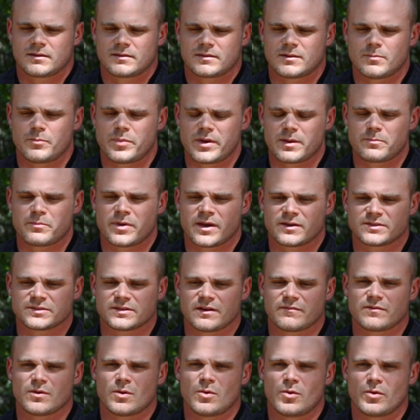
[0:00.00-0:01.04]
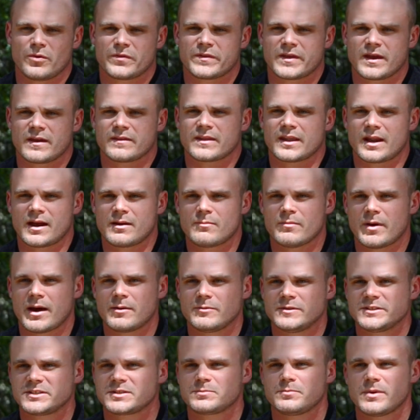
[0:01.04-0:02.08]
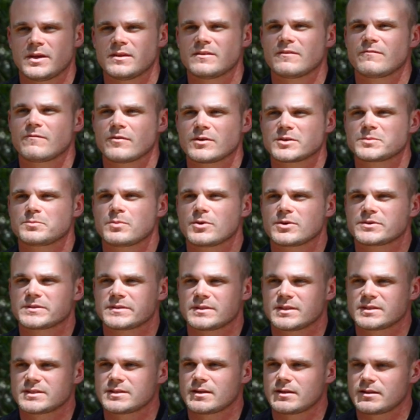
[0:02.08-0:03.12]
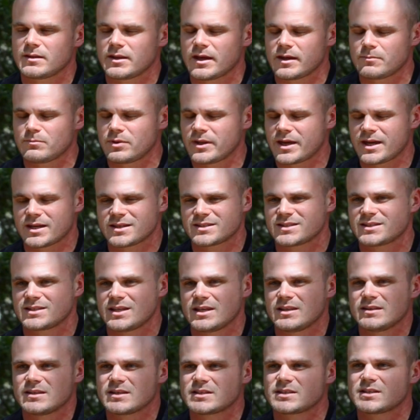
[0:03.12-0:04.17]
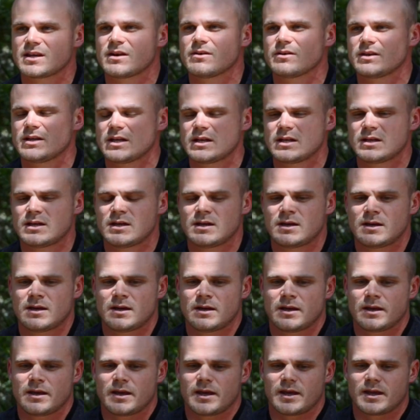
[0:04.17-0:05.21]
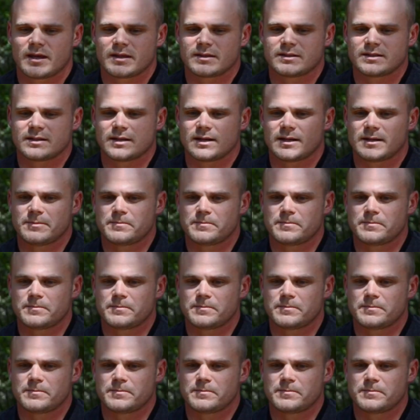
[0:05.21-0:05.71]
the big picture of the whole thing, that I might just be the first person to like plant a seed in this area. And